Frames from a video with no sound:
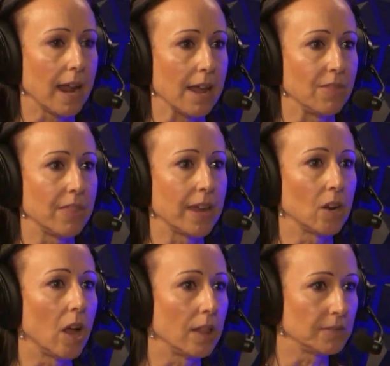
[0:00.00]
and then
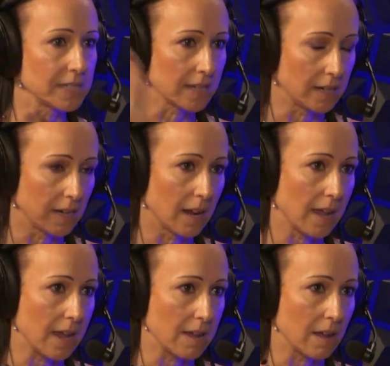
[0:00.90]
all of a sudden
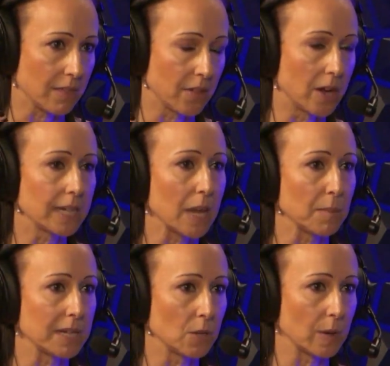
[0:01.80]
a thought came
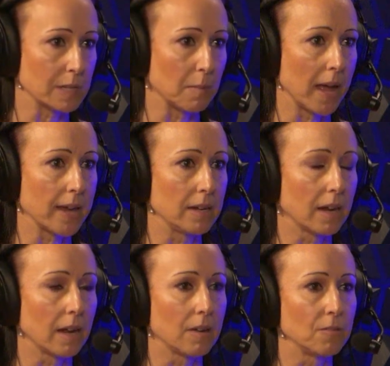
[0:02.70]
into his mind
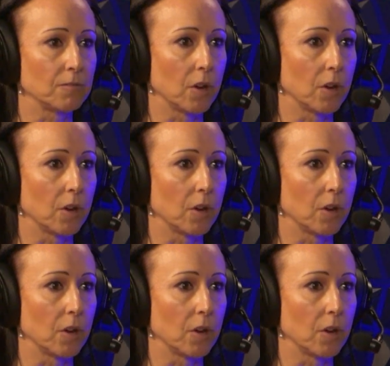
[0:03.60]
of,